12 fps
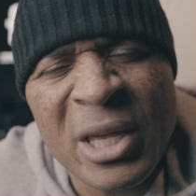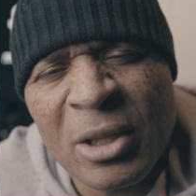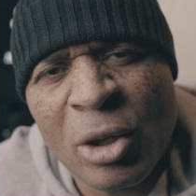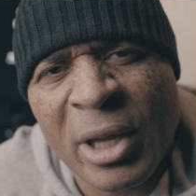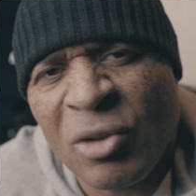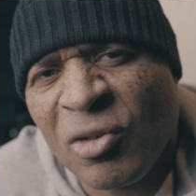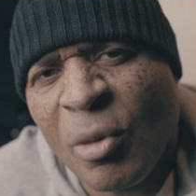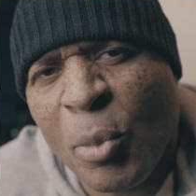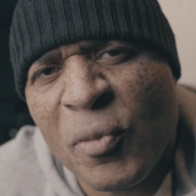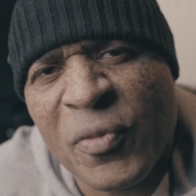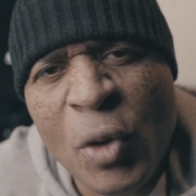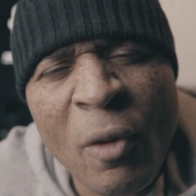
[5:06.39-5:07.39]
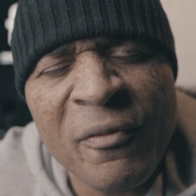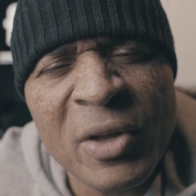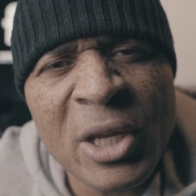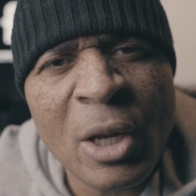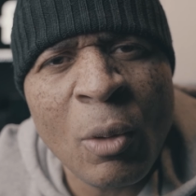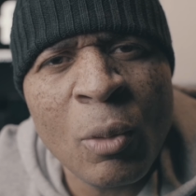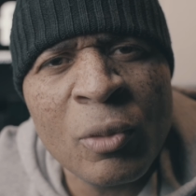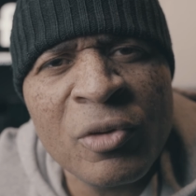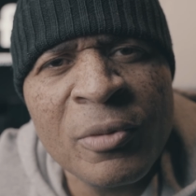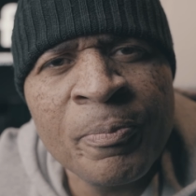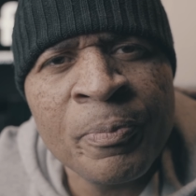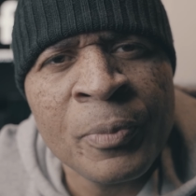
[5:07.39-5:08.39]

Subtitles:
can look at some of your videos.